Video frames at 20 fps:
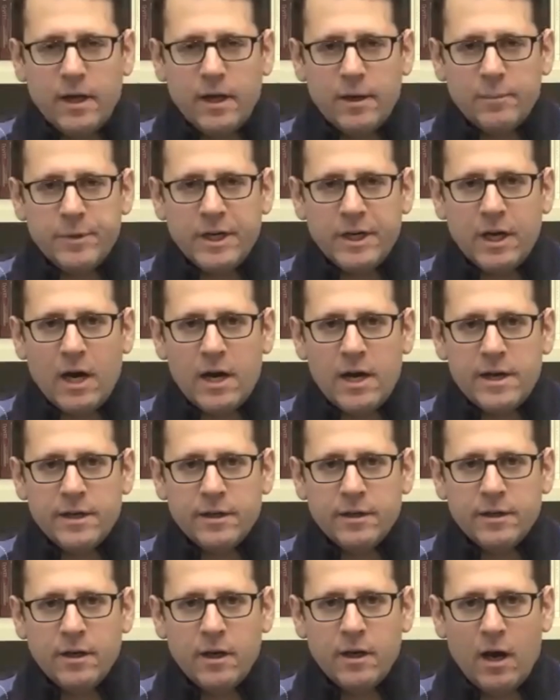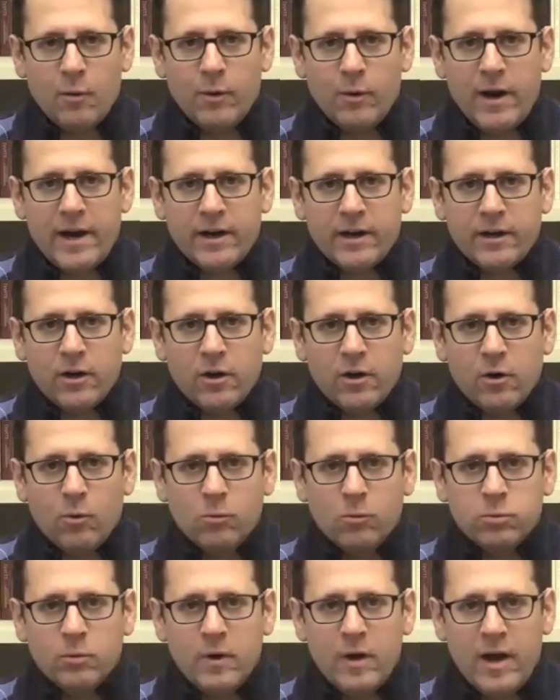I mean, I would
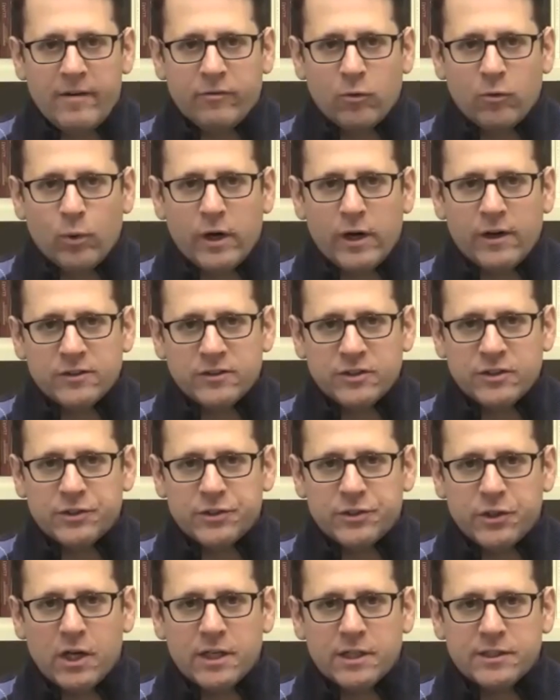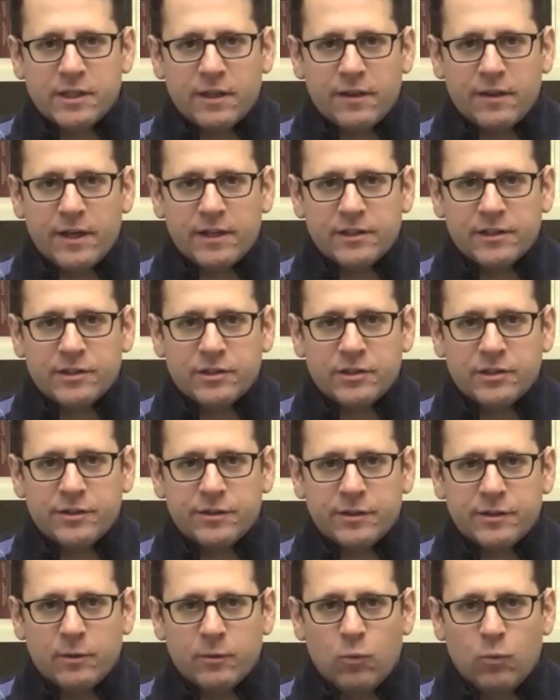echo everyone else's thoughts on
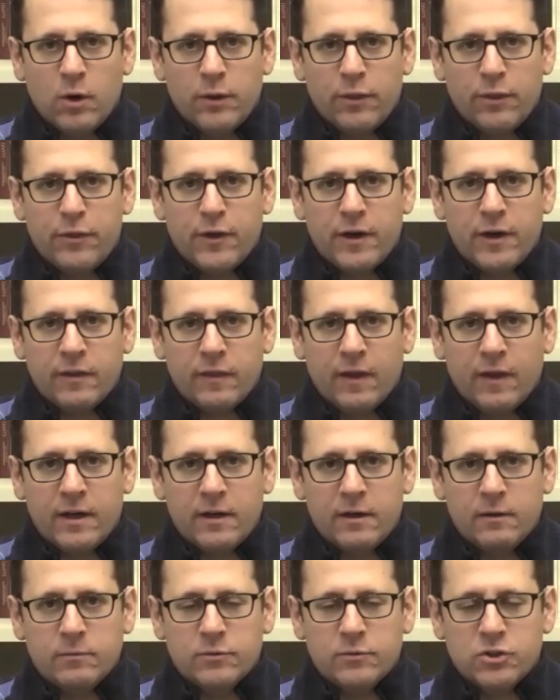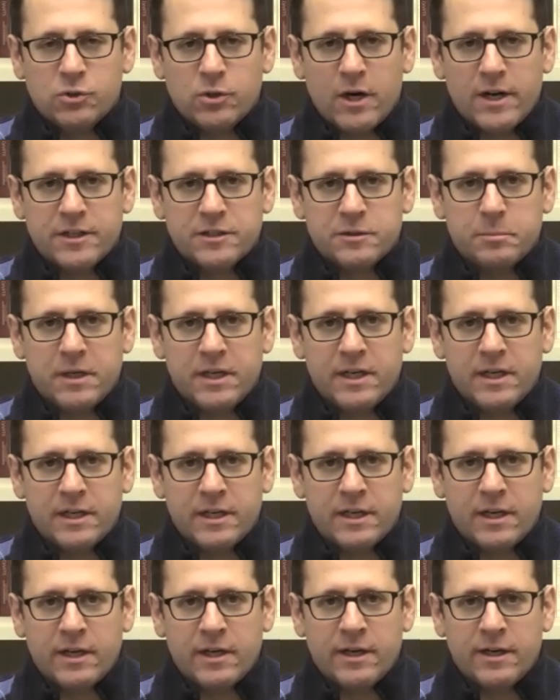this. One thing that strikes
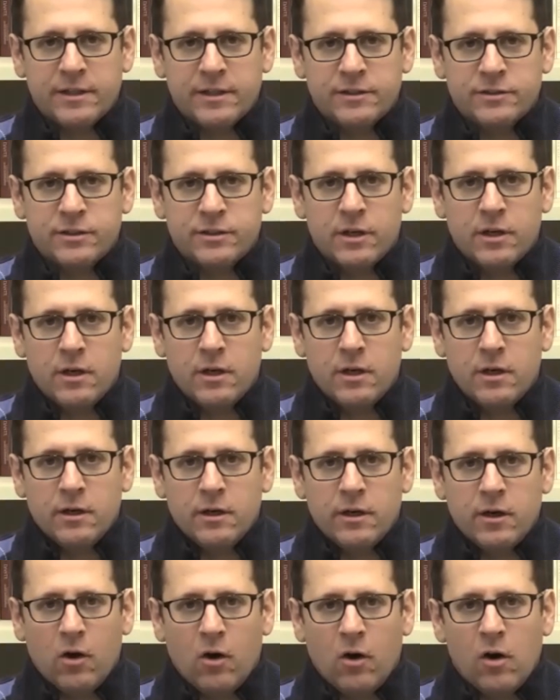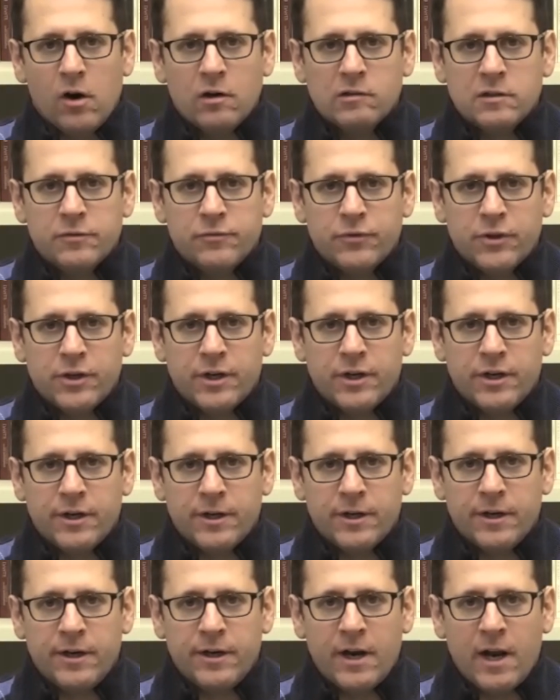me is all of
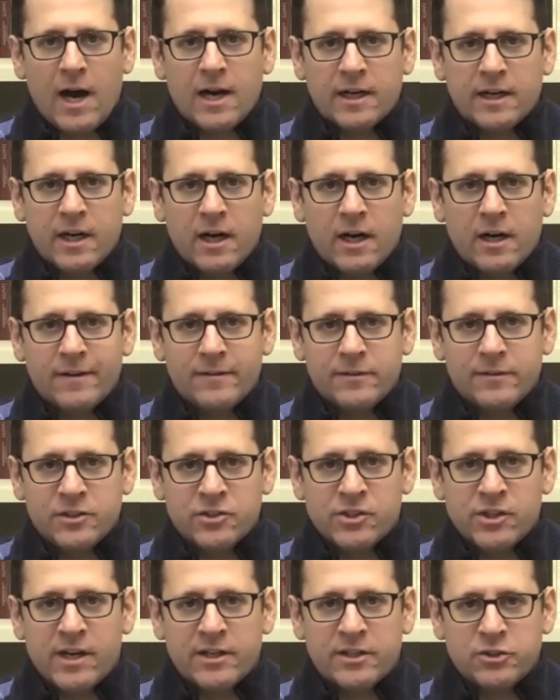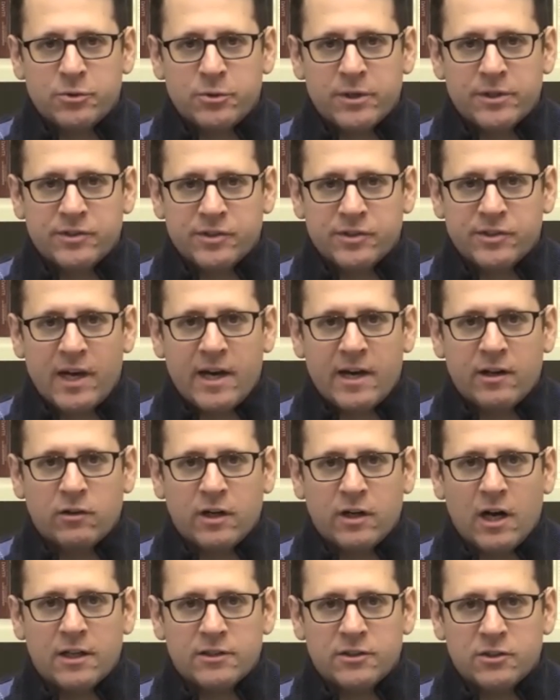the knock-on disastrous societal
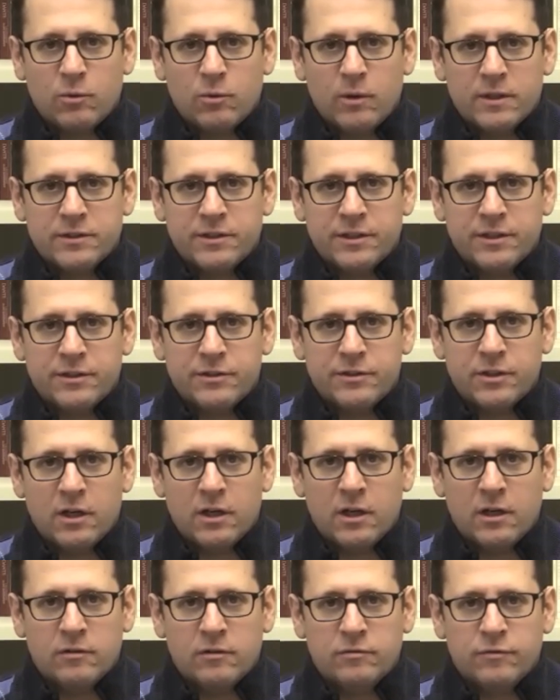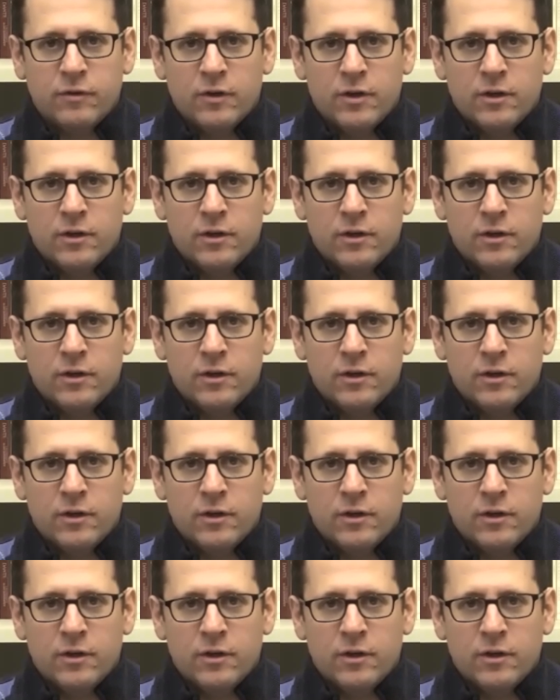consequences of